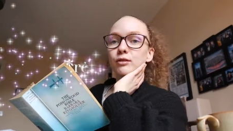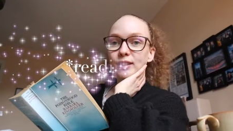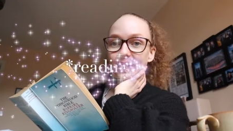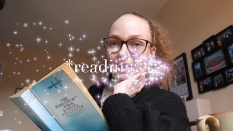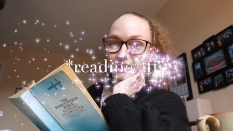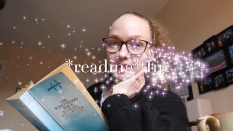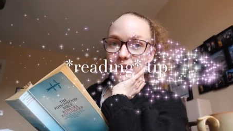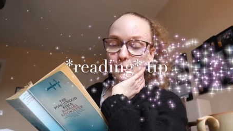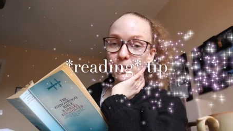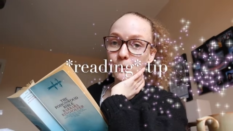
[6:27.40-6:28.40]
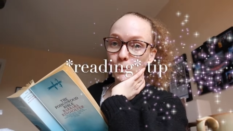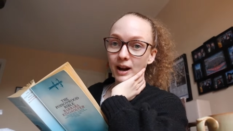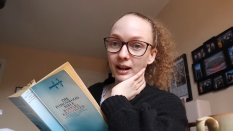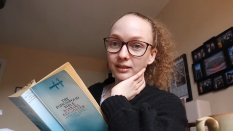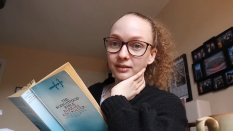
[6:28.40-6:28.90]
reading tip as
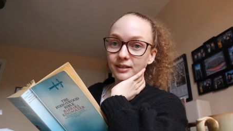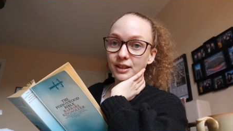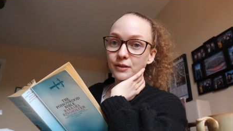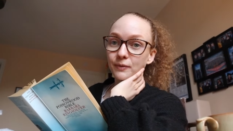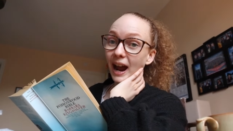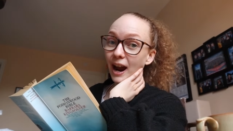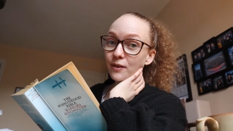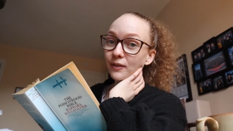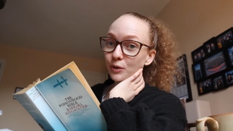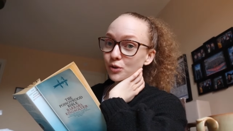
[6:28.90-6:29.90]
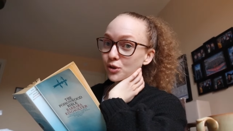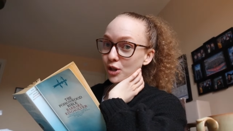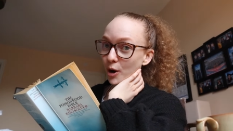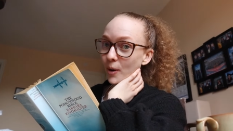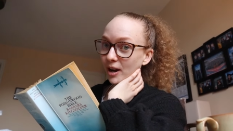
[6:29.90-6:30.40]
well that's I found
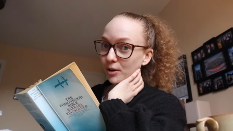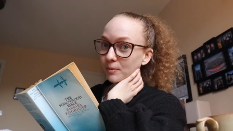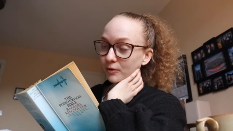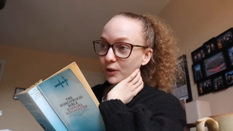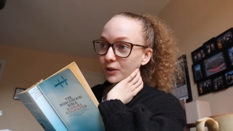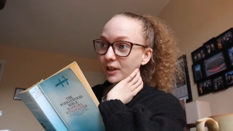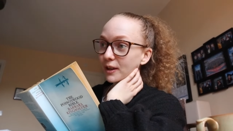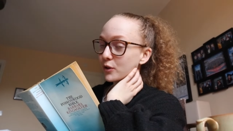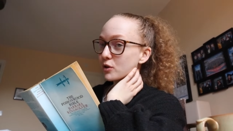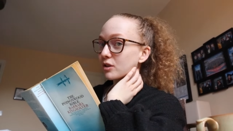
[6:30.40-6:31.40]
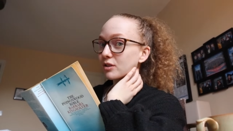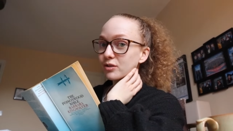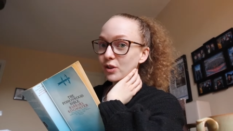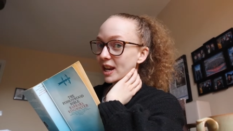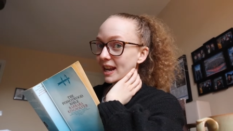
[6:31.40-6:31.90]
so helpful if you're
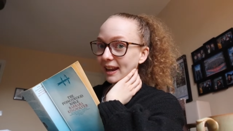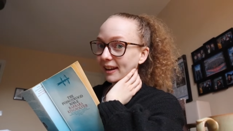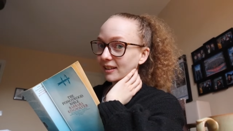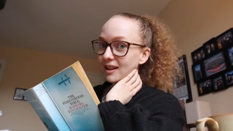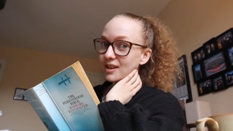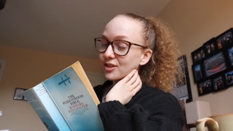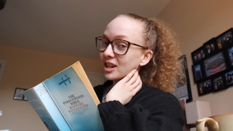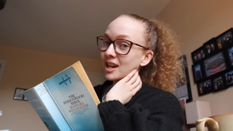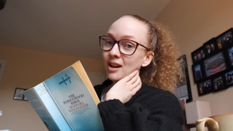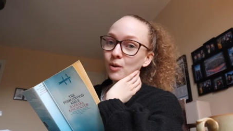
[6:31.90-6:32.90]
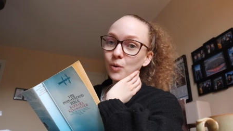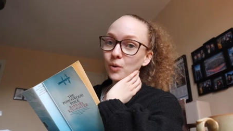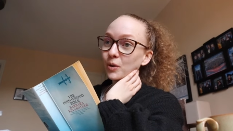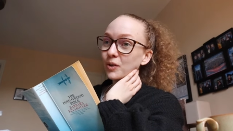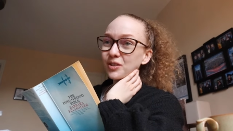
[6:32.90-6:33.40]
studying English,
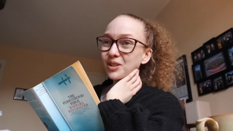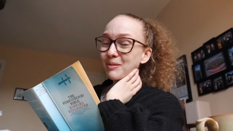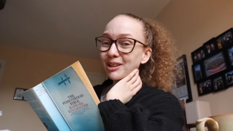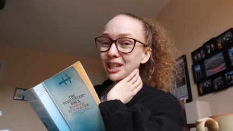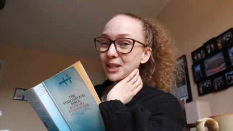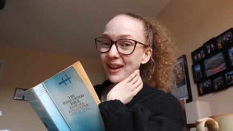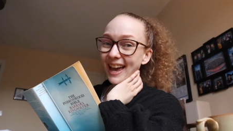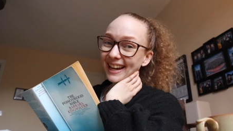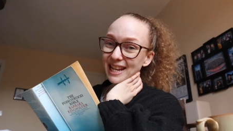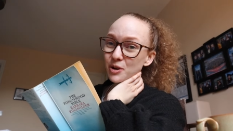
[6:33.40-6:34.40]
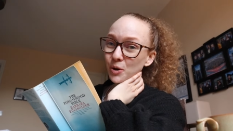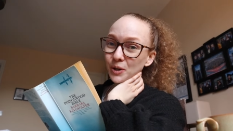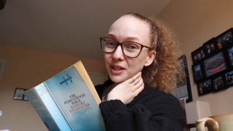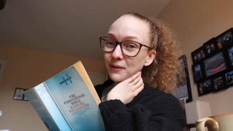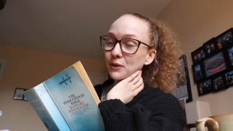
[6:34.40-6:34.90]
or to be honest for any
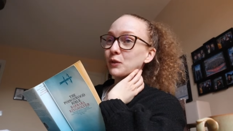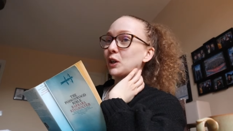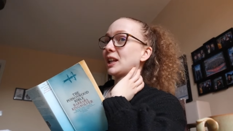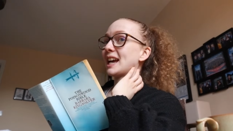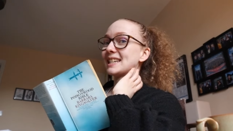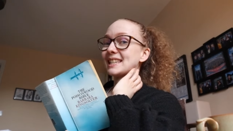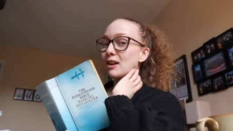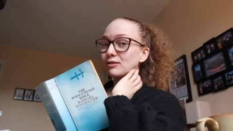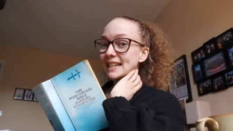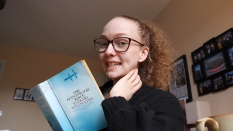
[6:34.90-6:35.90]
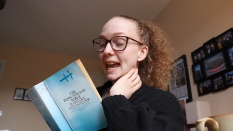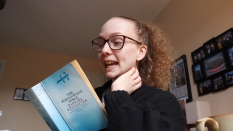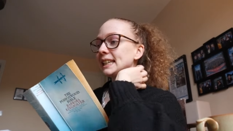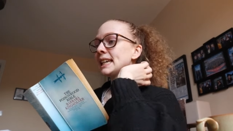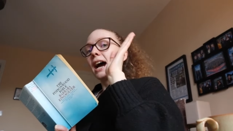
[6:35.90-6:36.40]
course if you've got like set
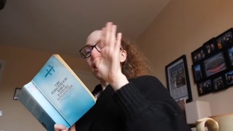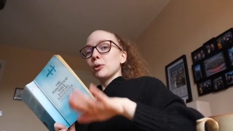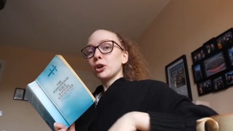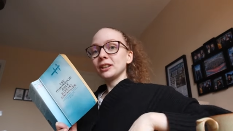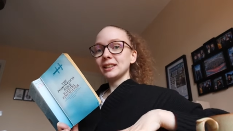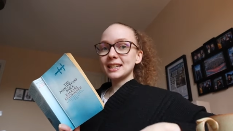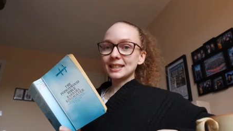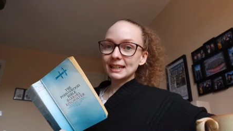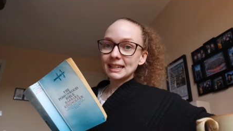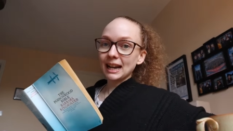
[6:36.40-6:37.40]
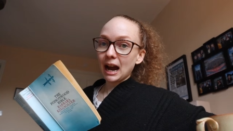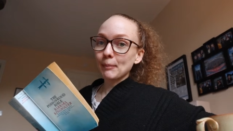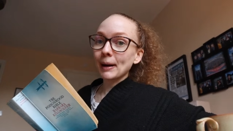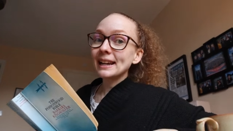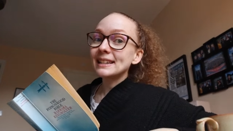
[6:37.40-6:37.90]
reading. I'm currently sitting
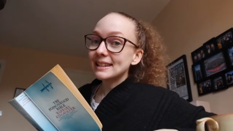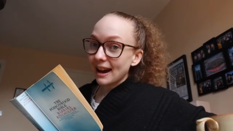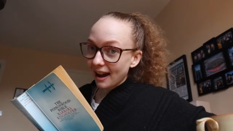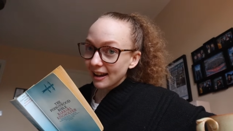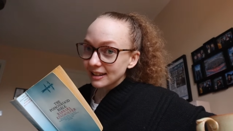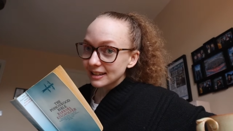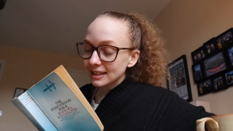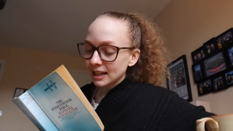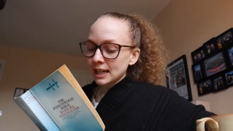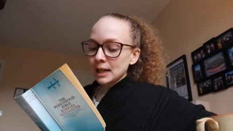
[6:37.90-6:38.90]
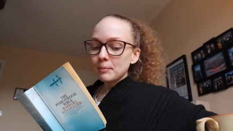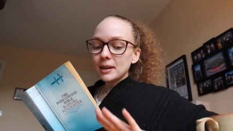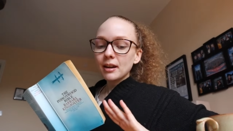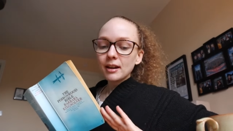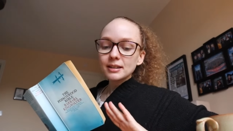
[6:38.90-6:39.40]
at my desk
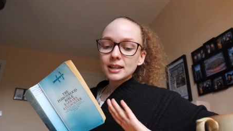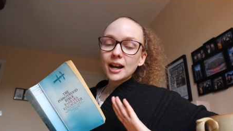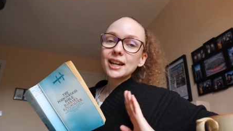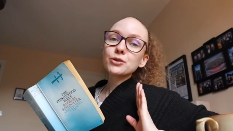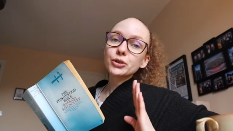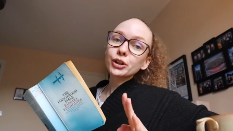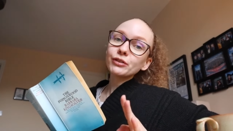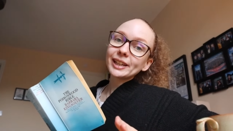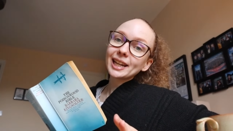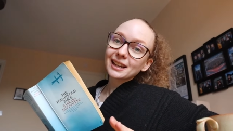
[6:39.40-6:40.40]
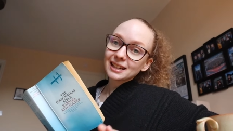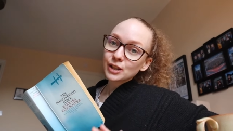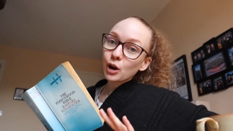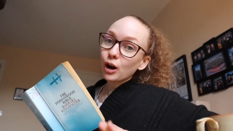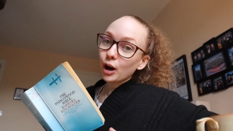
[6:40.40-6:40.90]
because I enjoy reading as
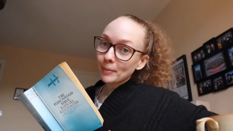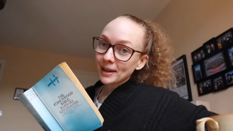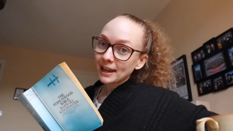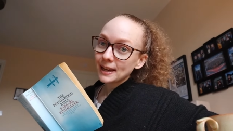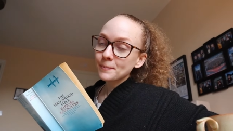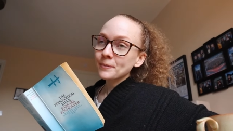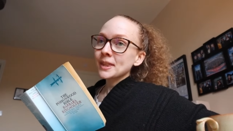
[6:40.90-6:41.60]
a hobby.